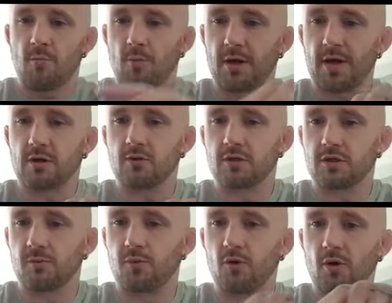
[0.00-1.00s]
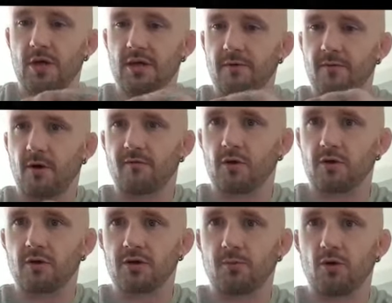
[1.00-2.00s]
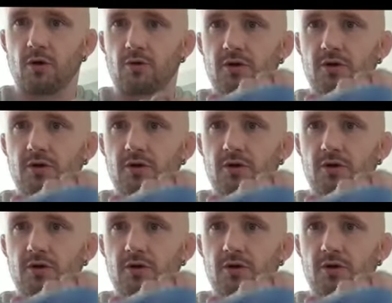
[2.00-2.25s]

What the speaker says: My knuckles are supported, I've got the support